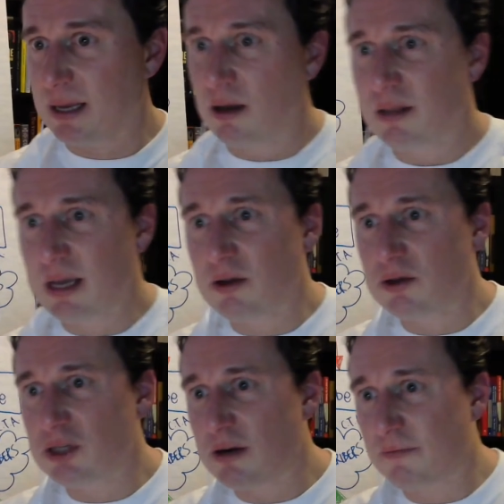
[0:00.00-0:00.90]
Thank you,
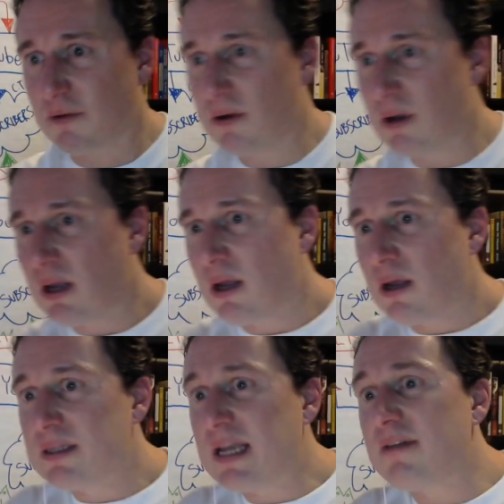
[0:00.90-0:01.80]
Jennifer.
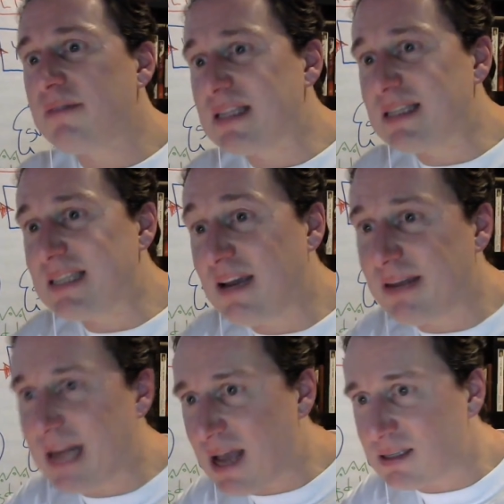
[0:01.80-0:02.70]
David
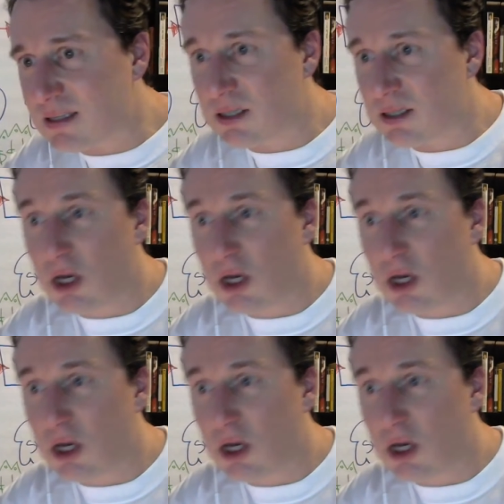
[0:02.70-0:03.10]
asks,